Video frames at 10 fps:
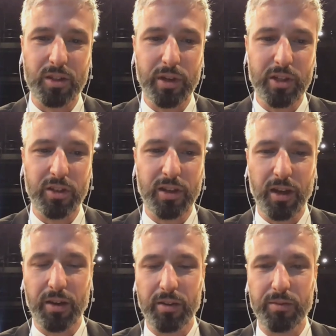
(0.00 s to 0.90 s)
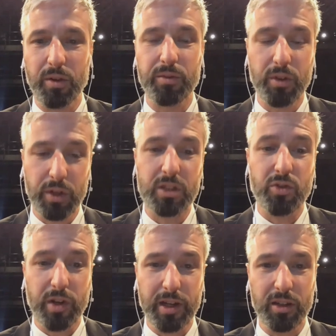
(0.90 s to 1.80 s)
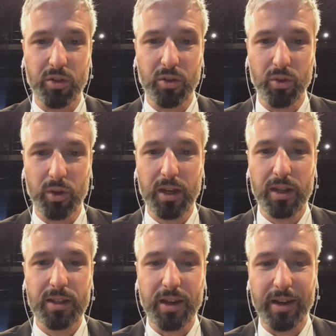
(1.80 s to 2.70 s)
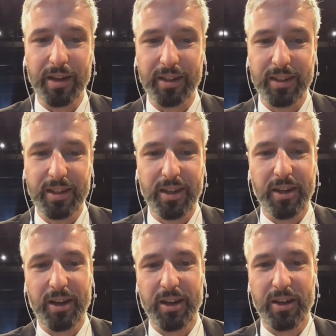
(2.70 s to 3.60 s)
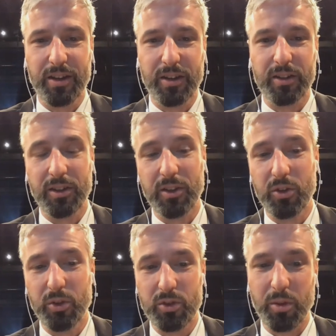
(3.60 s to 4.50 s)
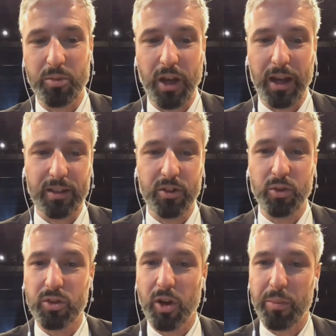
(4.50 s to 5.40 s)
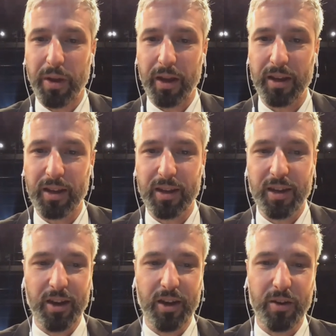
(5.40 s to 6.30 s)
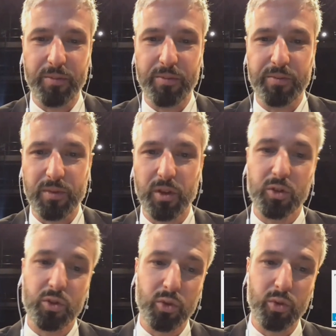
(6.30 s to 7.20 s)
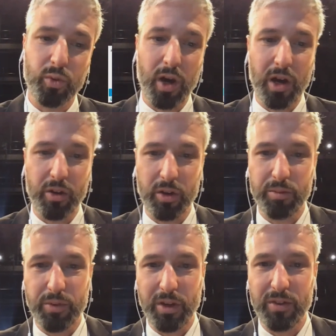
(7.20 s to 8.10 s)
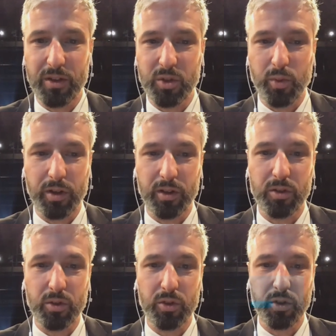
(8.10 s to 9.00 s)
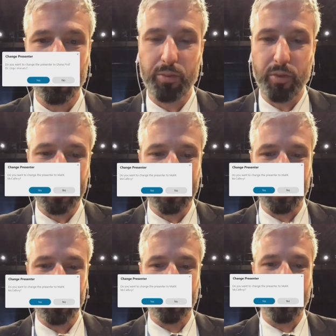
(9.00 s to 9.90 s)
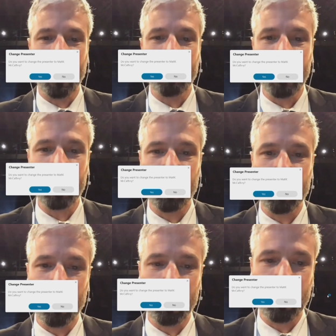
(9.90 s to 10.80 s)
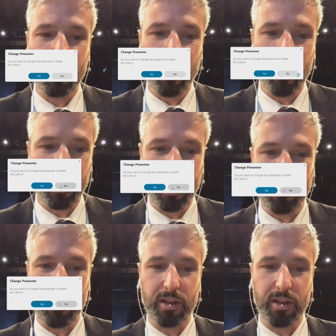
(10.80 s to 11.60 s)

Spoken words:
question was trying to tie the new subject, the new topic, to our previous one, to your presentation. And let me introduce the Hungarian